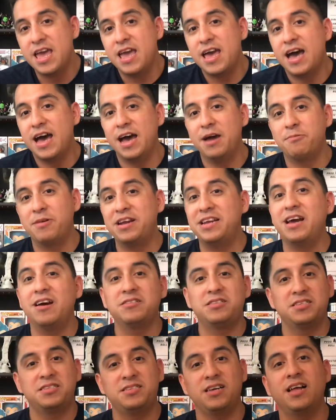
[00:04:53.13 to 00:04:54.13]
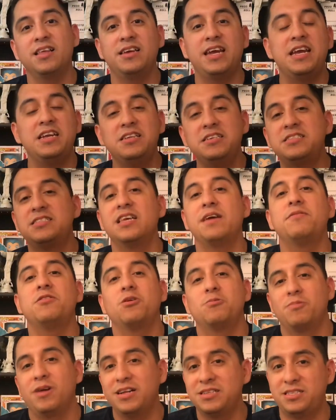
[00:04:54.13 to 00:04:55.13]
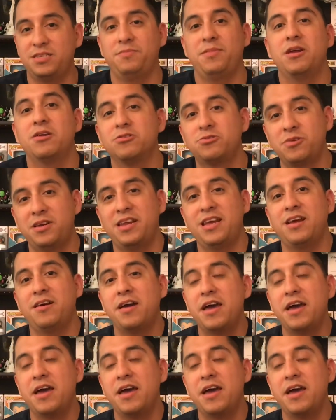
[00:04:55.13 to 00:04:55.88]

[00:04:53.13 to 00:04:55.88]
Right now, it's a solid 87 on Rotten Tomatoes right now,